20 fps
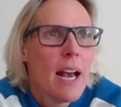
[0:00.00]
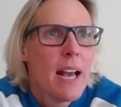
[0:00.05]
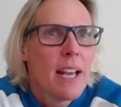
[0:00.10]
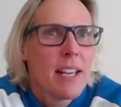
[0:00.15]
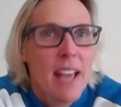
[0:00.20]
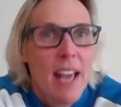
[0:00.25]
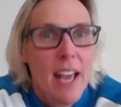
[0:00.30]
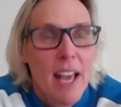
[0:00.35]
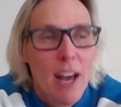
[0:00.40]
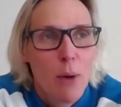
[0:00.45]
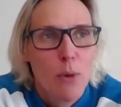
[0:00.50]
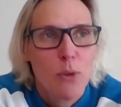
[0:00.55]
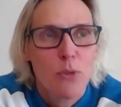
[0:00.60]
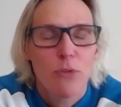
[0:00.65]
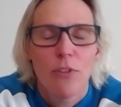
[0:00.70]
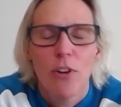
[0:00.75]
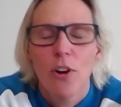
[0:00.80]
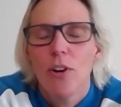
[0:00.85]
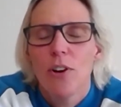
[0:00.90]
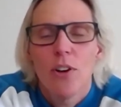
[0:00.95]
Yeah, I was
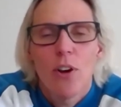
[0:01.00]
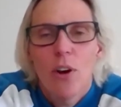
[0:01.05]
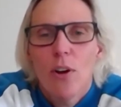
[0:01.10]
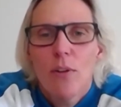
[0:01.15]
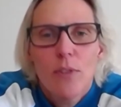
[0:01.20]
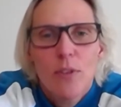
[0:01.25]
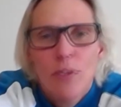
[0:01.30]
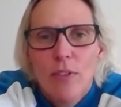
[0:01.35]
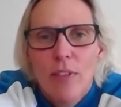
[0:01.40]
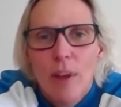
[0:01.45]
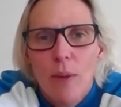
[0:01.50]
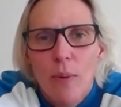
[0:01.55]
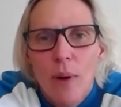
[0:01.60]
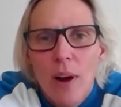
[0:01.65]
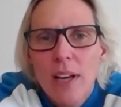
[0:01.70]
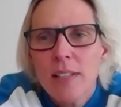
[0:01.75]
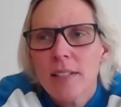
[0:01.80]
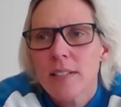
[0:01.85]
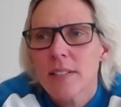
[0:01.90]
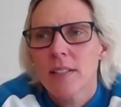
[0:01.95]
very nervous for that
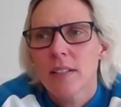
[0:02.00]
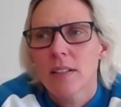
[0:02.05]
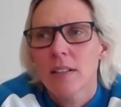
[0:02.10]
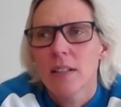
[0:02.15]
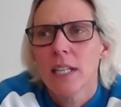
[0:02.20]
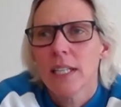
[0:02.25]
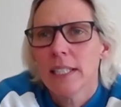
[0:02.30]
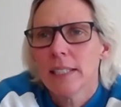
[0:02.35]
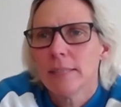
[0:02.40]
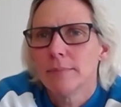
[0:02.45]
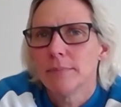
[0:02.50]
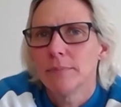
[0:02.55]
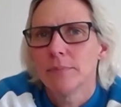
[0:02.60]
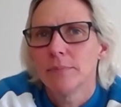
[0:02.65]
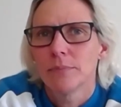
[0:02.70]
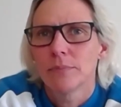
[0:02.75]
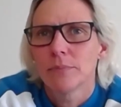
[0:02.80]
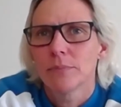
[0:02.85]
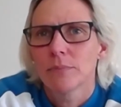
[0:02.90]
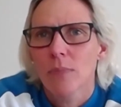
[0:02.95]
race.
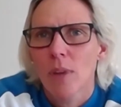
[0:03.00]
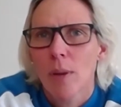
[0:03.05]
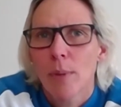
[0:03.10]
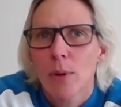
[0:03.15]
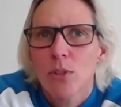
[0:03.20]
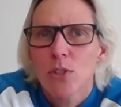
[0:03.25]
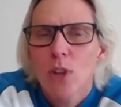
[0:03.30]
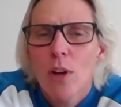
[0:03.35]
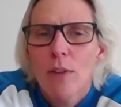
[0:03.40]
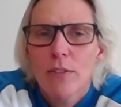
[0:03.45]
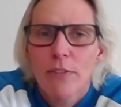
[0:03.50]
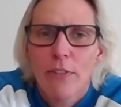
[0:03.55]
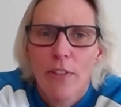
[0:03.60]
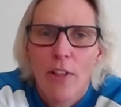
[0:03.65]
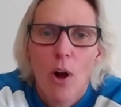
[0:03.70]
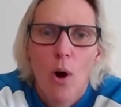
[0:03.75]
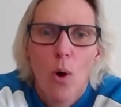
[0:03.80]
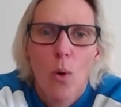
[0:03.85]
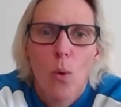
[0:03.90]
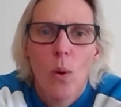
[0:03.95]
I mean, I was nervous for the
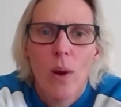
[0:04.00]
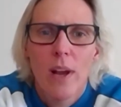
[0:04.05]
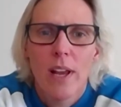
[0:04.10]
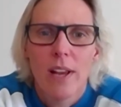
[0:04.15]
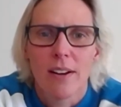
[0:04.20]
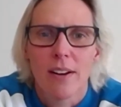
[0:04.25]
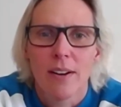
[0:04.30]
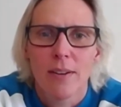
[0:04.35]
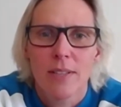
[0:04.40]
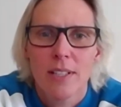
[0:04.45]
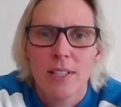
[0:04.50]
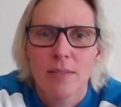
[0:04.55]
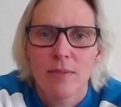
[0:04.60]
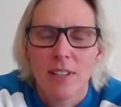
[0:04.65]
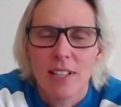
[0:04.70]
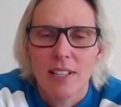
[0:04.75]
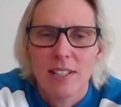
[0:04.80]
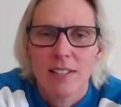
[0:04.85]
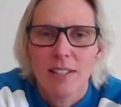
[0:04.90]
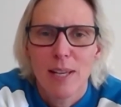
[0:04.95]
whole week. I didn't
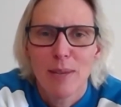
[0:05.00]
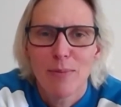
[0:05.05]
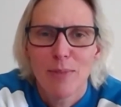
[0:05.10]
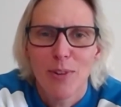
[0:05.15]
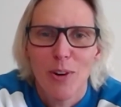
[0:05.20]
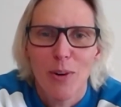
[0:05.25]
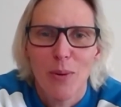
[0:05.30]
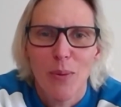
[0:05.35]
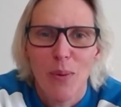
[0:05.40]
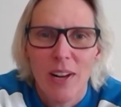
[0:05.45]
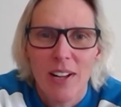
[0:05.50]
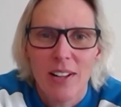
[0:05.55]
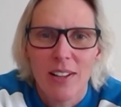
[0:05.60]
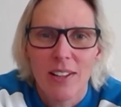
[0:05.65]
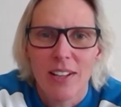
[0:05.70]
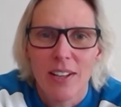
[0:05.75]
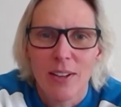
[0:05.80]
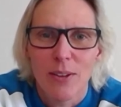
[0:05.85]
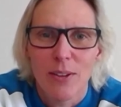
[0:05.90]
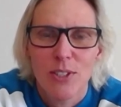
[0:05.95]
really sleep very well,
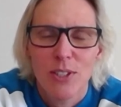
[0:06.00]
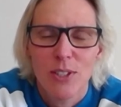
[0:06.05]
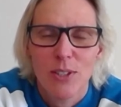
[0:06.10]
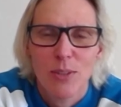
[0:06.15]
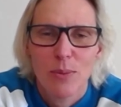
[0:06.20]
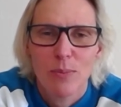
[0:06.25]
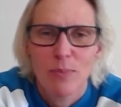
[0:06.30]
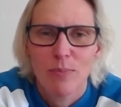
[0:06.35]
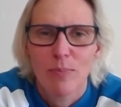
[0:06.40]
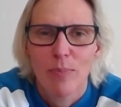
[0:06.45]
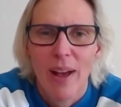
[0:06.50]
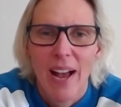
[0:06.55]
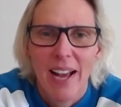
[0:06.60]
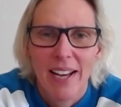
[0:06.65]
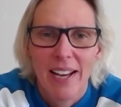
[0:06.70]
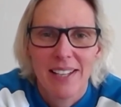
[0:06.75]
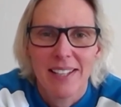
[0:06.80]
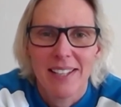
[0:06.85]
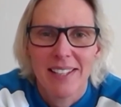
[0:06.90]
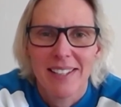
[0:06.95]
and I was just
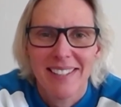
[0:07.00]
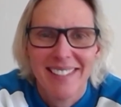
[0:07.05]
packing it